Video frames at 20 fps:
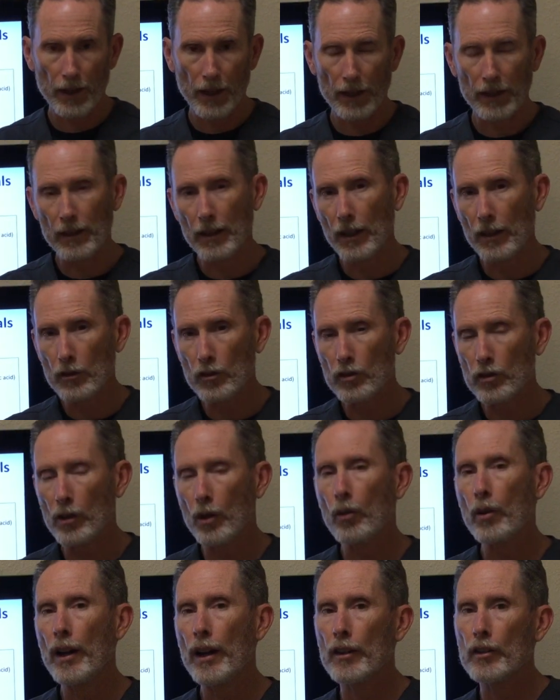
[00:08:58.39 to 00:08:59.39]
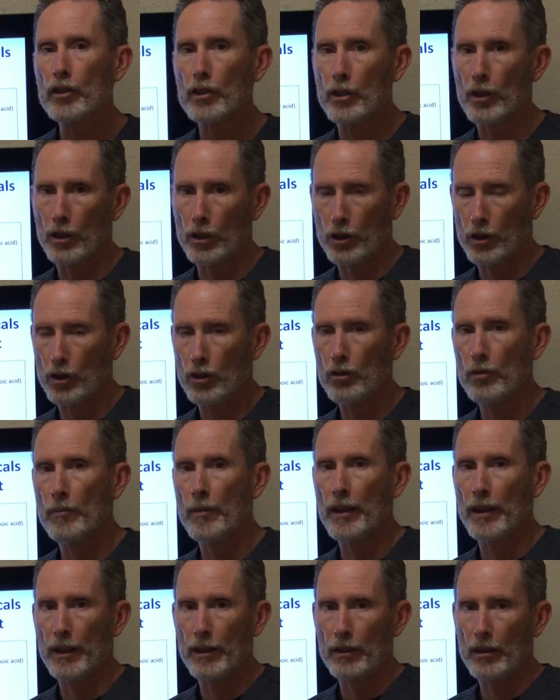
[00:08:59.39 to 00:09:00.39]
and so has
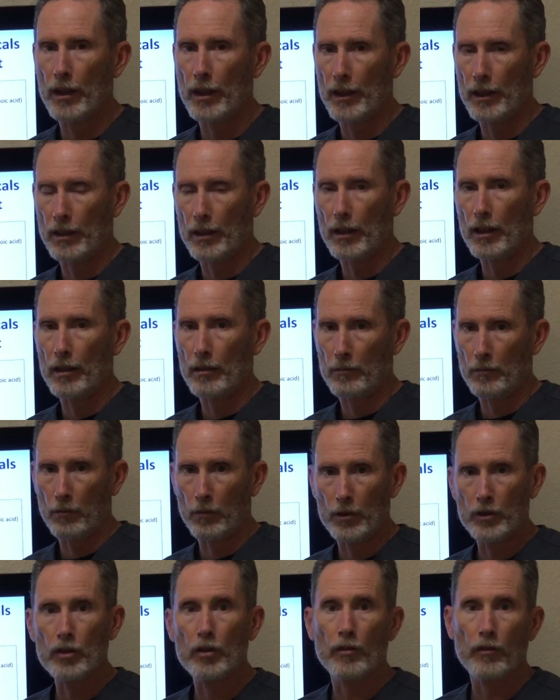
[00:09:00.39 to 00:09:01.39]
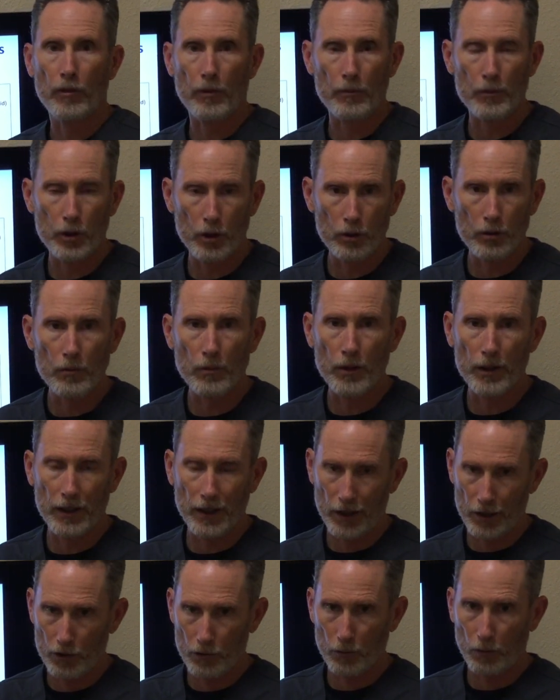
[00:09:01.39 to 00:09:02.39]
curcumin, and which is from turmeric
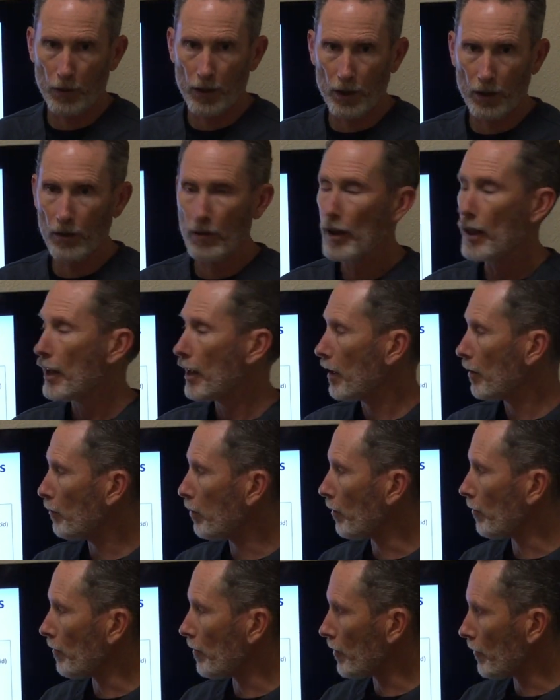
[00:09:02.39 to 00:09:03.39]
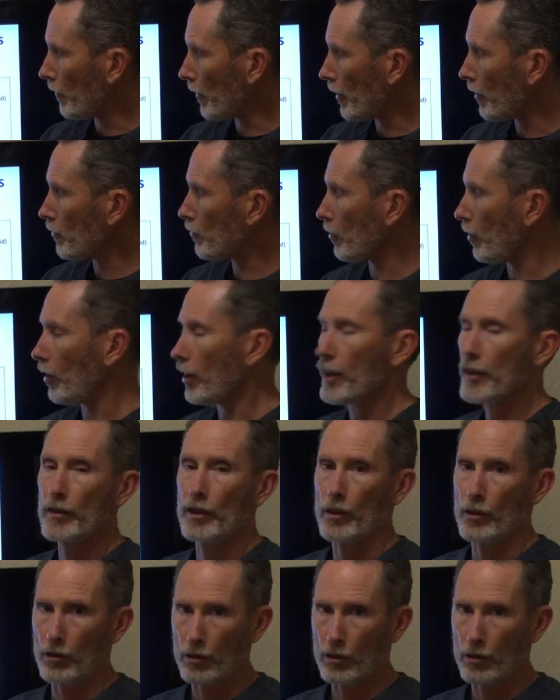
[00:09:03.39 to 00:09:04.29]
as well, but resveratrol has a